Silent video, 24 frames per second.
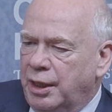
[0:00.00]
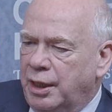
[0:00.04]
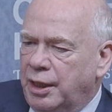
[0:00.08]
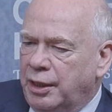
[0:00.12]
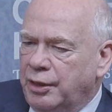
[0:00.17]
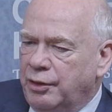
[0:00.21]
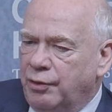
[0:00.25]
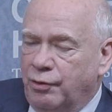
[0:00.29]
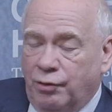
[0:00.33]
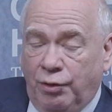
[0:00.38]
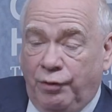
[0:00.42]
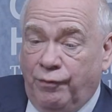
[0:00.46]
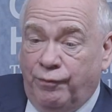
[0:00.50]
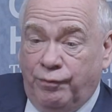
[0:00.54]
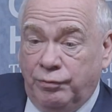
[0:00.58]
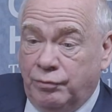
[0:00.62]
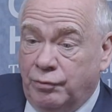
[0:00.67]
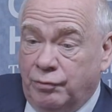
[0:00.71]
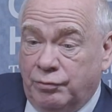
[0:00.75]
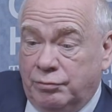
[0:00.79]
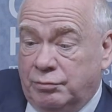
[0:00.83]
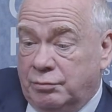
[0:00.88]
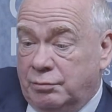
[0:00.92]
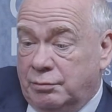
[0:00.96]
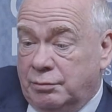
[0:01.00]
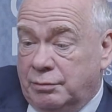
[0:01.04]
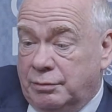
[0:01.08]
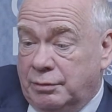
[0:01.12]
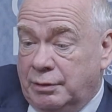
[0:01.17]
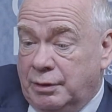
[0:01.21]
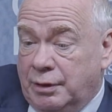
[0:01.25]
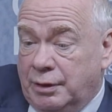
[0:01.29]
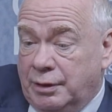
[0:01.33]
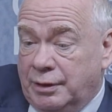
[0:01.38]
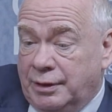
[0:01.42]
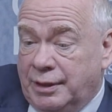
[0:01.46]
you know
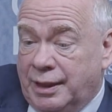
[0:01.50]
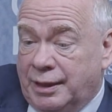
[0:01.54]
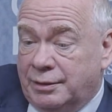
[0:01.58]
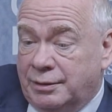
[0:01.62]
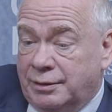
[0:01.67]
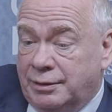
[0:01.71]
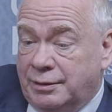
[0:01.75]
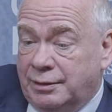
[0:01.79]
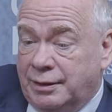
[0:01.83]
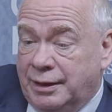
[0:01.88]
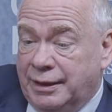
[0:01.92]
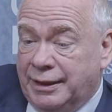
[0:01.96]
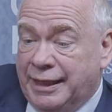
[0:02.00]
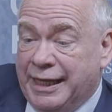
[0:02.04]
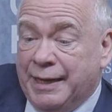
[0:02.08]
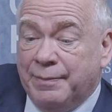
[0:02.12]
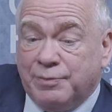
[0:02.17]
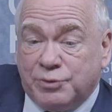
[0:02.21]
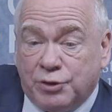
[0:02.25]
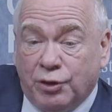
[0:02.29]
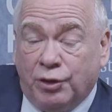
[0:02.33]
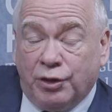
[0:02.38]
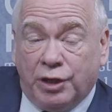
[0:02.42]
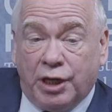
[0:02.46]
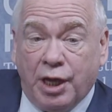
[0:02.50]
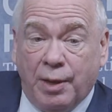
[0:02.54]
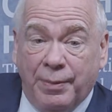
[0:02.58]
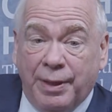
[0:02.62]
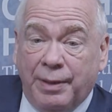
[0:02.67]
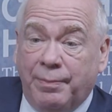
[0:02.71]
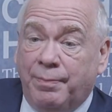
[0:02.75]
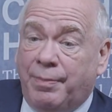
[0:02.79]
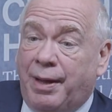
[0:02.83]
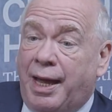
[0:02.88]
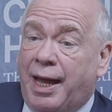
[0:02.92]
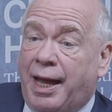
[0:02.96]
uh, it keeps on coming
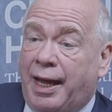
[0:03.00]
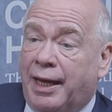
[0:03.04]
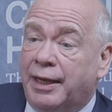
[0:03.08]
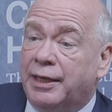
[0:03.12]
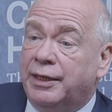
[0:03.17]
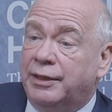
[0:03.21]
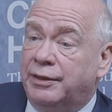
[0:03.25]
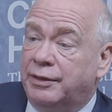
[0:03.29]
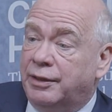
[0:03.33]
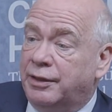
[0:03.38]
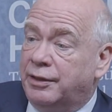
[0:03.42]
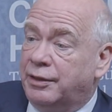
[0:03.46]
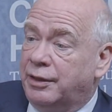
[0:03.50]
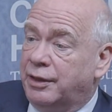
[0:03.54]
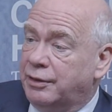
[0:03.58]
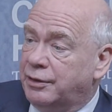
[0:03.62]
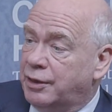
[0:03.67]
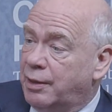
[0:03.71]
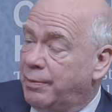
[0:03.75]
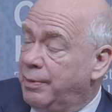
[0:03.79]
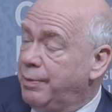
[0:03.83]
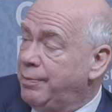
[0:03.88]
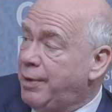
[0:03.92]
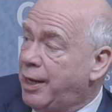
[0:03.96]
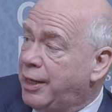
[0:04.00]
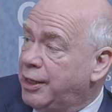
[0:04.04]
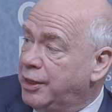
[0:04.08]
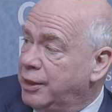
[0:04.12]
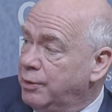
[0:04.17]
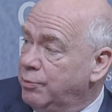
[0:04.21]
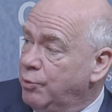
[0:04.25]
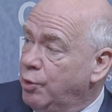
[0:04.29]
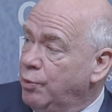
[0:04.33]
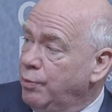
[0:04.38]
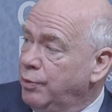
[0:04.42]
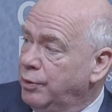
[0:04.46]
back and, and, and coming back at the
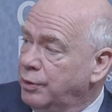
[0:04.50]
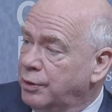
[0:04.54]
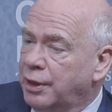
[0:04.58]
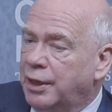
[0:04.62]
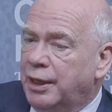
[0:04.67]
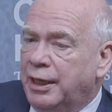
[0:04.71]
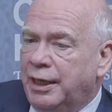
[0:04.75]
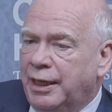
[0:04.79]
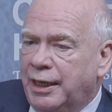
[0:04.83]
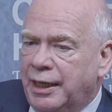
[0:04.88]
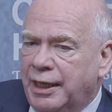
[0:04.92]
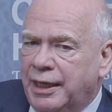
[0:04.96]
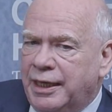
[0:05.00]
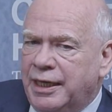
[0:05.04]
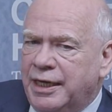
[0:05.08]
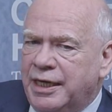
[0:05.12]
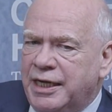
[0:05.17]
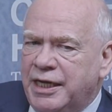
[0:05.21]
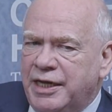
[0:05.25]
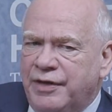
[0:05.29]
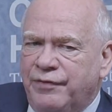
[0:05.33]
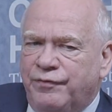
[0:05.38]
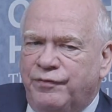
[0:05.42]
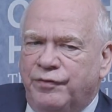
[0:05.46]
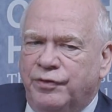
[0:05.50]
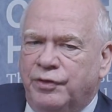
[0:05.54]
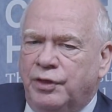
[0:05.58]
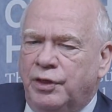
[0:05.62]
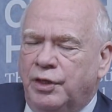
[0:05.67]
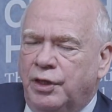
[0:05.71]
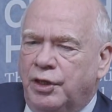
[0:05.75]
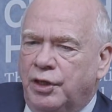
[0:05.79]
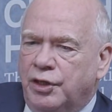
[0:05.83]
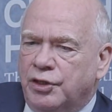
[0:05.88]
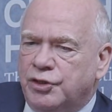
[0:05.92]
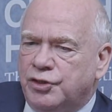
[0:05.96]
moment in an even
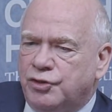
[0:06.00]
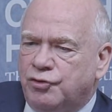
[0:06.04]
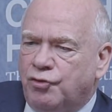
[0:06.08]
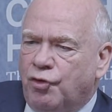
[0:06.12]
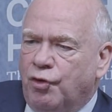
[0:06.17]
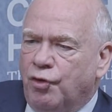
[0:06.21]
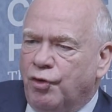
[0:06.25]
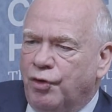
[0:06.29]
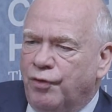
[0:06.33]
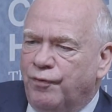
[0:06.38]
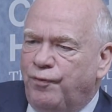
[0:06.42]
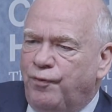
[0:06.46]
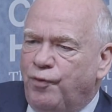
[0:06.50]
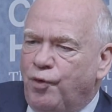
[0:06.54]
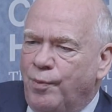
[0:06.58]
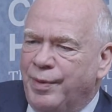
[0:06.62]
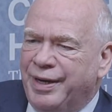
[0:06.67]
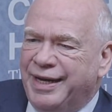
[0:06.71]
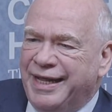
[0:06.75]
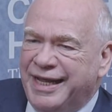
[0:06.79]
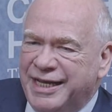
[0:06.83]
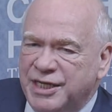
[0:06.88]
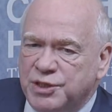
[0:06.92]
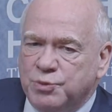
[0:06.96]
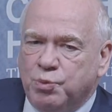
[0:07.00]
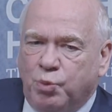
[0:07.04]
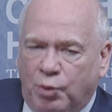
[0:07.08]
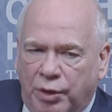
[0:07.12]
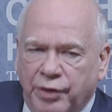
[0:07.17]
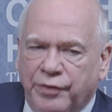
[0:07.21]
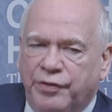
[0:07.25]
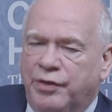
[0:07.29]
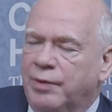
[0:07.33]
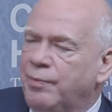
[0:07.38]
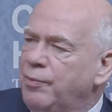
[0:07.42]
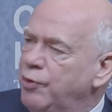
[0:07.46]
stronger form. It is one
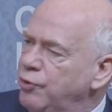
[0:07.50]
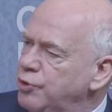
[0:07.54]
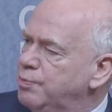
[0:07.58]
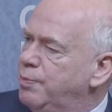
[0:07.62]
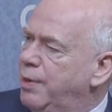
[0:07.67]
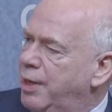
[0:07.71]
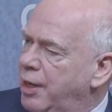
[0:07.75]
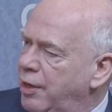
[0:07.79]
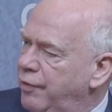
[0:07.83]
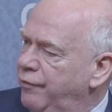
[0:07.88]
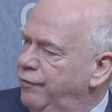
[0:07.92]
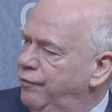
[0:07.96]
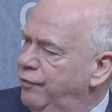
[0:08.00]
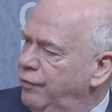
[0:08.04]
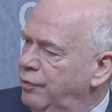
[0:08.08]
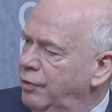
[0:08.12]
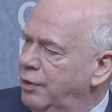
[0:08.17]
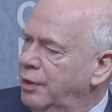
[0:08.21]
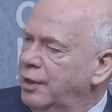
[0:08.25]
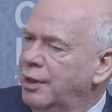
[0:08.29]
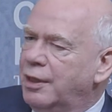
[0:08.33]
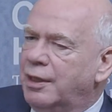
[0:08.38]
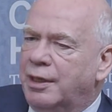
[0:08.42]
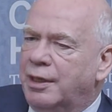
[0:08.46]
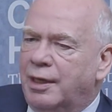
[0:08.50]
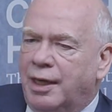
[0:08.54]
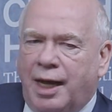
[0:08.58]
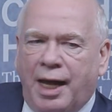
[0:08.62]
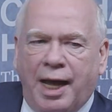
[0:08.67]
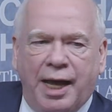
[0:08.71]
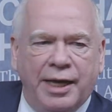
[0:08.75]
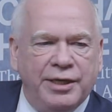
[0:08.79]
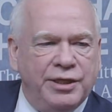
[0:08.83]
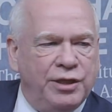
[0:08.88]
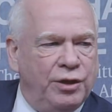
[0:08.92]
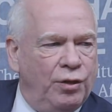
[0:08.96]
of the most powerful
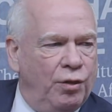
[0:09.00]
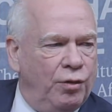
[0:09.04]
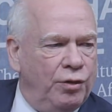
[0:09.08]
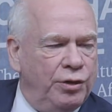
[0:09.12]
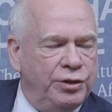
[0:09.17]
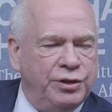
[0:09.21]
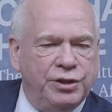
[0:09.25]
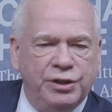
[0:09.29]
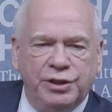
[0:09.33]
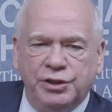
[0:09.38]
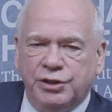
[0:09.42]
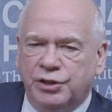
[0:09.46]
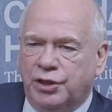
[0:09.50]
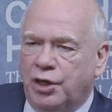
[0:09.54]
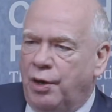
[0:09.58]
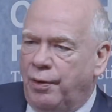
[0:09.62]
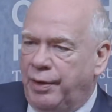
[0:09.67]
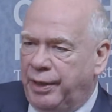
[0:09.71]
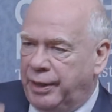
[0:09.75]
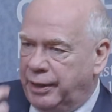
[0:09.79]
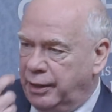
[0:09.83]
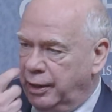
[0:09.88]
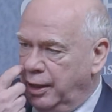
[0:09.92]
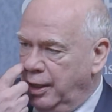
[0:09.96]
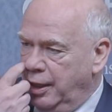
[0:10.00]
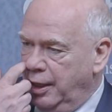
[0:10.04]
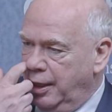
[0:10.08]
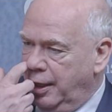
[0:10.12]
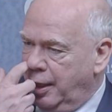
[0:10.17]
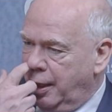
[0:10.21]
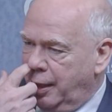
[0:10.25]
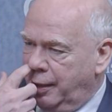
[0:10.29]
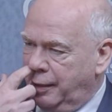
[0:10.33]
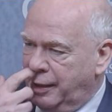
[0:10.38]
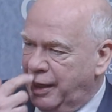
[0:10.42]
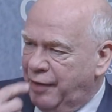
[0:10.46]
ideologies going,
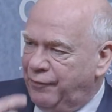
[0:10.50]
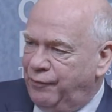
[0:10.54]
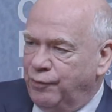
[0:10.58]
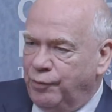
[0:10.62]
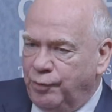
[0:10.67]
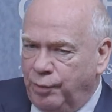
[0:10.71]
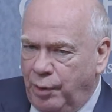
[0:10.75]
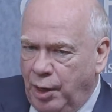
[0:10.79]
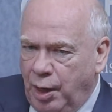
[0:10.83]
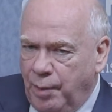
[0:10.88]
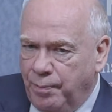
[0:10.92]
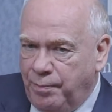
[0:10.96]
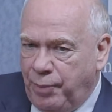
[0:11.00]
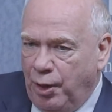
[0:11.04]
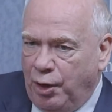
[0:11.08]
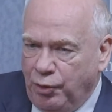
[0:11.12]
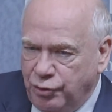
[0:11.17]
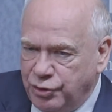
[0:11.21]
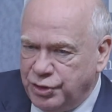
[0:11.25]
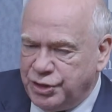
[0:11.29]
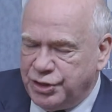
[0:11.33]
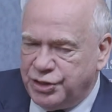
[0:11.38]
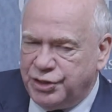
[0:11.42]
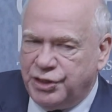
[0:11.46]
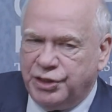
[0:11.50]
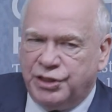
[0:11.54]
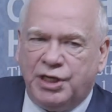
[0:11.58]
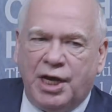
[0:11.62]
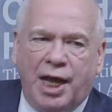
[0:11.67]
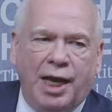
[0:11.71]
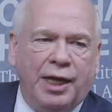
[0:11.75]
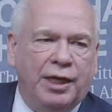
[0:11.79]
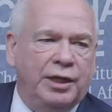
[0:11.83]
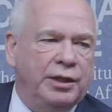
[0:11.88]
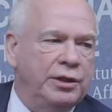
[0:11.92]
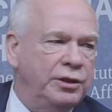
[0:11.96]
and therefore poses the
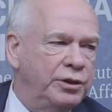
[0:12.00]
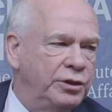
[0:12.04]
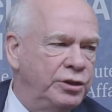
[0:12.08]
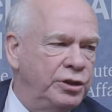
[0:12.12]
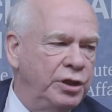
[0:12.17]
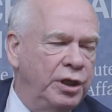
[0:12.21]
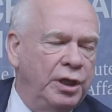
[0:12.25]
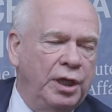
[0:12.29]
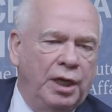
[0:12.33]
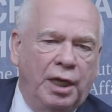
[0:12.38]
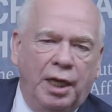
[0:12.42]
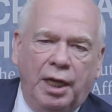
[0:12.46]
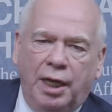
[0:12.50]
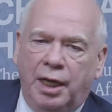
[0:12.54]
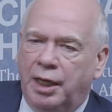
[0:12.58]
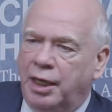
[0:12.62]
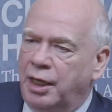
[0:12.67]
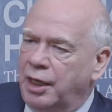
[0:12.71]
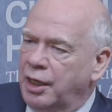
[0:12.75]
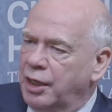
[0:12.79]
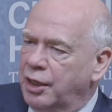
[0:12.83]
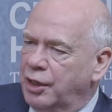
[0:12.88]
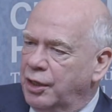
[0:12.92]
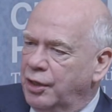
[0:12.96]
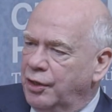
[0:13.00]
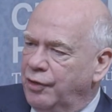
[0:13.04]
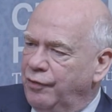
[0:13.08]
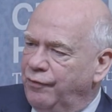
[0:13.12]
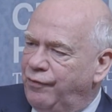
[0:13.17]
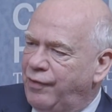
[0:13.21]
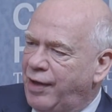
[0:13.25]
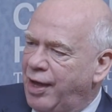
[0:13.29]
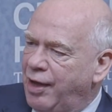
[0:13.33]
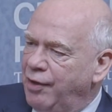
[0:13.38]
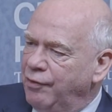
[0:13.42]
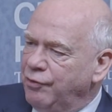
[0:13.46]
challenge uh, of
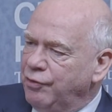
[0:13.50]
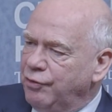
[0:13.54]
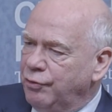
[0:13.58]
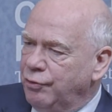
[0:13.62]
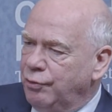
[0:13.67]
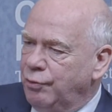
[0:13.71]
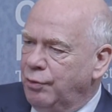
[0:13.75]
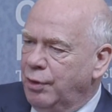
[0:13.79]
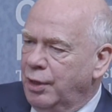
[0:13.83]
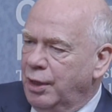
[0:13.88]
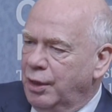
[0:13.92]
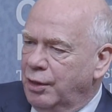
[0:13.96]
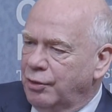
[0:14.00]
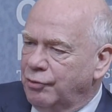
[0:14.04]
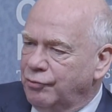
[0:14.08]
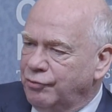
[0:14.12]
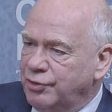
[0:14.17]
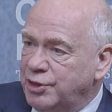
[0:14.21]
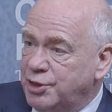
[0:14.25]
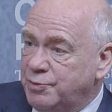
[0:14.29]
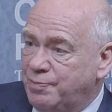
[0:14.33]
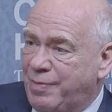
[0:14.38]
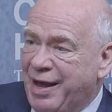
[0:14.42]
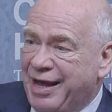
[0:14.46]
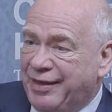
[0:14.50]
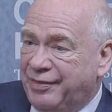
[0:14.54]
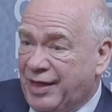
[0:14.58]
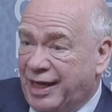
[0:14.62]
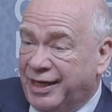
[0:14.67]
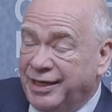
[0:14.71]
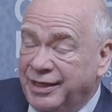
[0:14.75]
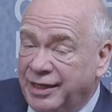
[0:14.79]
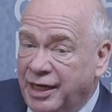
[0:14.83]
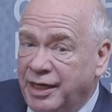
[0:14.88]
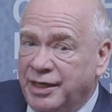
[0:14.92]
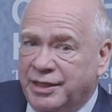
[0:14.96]
how you respect that
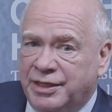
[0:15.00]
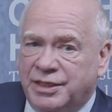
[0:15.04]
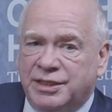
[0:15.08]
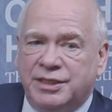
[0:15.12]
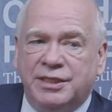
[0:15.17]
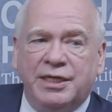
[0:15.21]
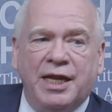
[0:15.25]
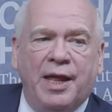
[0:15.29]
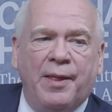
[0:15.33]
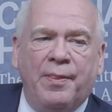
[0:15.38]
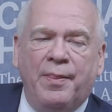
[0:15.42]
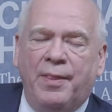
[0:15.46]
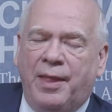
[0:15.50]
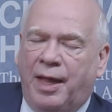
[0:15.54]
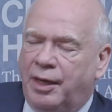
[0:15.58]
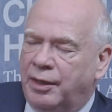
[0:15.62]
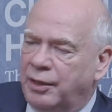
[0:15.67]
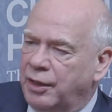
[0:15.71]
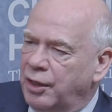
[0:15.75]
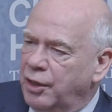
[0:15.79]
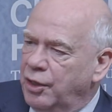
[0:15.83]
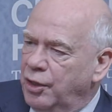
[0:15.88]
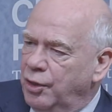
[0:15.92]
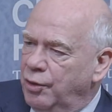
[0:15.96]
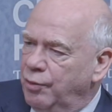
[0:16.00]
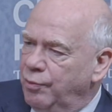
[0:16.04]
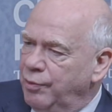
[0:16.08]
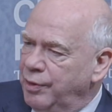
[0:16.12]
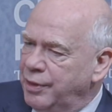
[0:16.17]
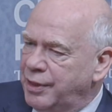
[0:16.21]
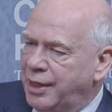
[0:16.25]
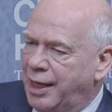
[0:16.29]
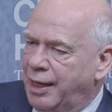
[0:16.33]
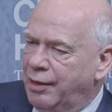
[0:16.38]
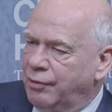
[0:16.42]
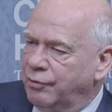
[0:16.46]
and understand that
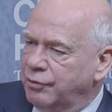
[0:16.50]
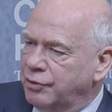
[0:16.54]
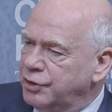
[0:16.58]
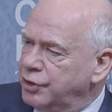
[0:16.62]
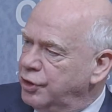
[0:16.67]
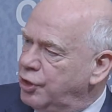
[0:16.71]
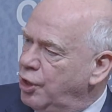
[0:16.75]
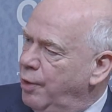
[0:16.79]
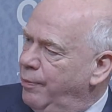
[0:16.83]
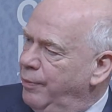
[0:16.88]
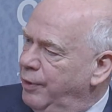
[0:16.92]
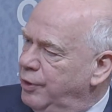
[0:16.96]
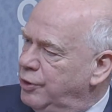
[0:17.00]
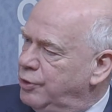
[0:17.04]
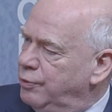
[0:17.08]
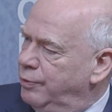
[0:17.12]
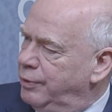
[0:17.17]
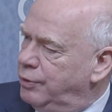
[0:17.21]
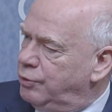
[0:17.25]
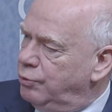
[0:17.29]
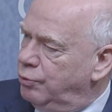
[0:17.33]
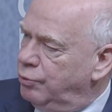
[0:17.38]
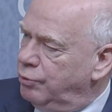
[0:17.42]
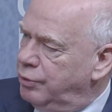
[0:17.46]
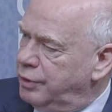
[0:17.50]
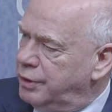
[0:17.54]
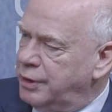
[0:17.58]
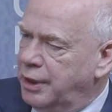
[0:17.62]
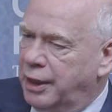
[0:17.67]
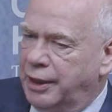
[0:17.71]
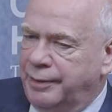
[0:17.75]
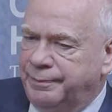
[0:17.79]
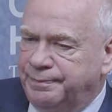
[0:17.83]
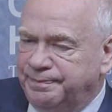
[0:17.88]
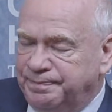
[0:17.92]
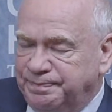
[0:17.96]
without succumbing to it all the
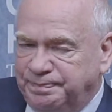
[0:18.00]
time.